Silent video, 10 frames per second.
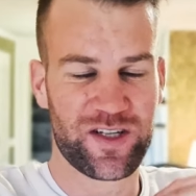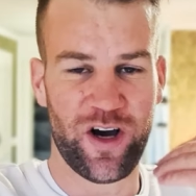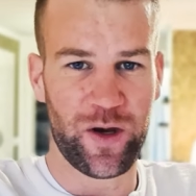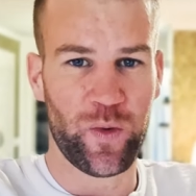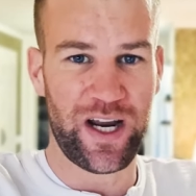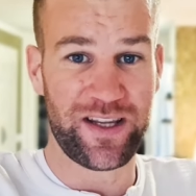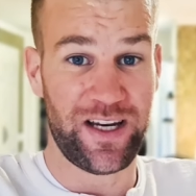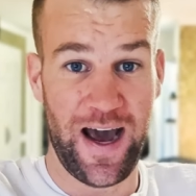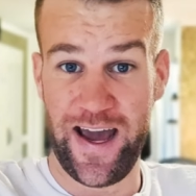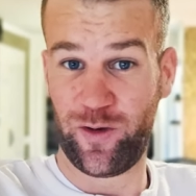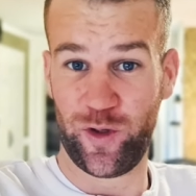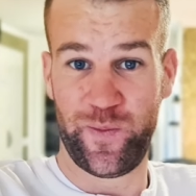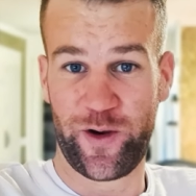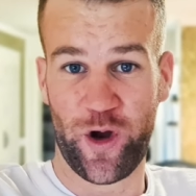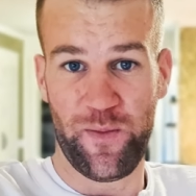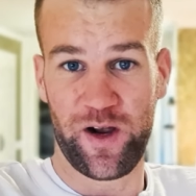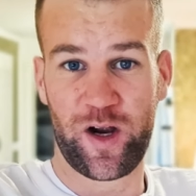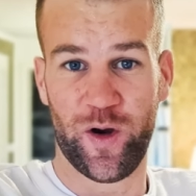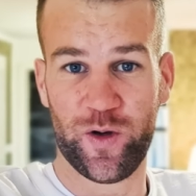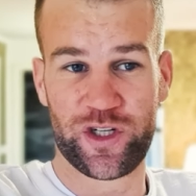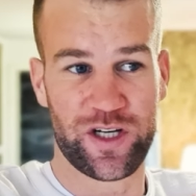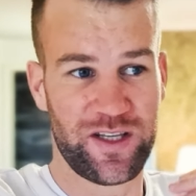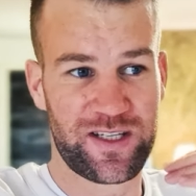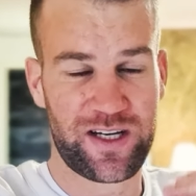aware that I could become a coach and these kind